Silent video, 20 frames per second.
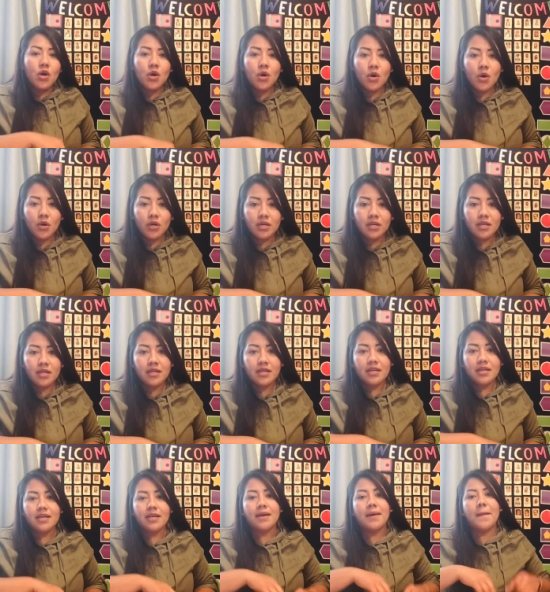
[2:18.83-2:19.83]
Hook
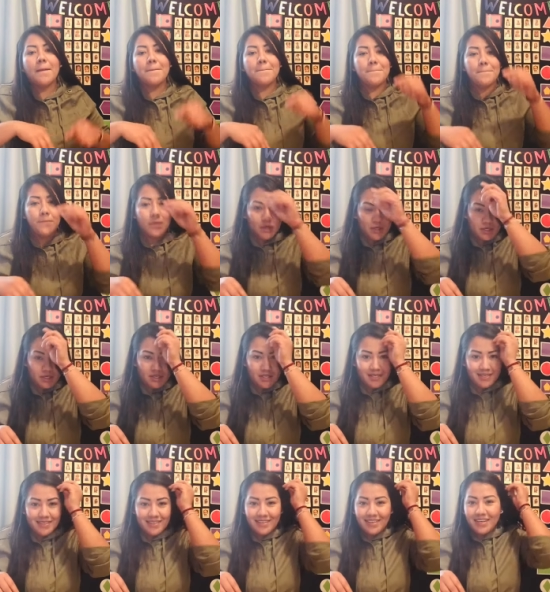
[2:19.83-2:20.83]
and book.
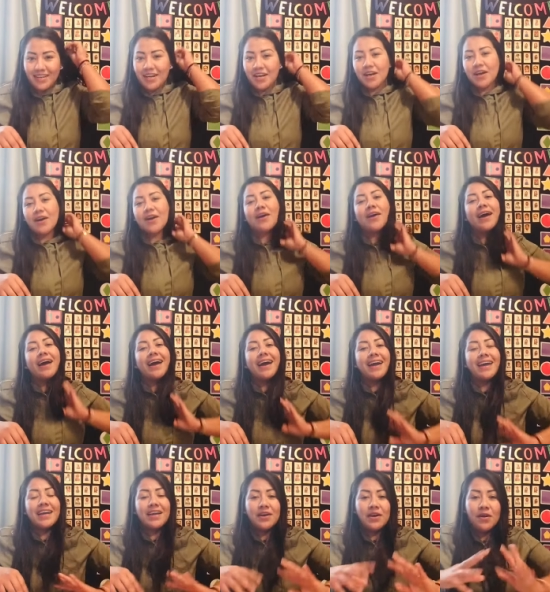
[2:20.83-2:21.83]
All
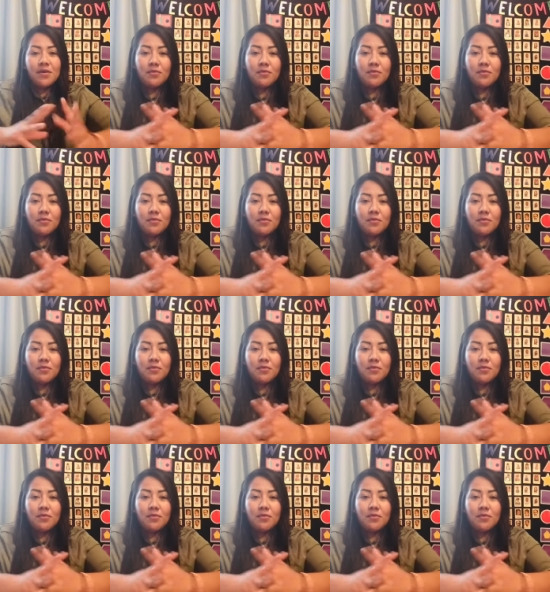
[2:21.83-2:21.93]
right?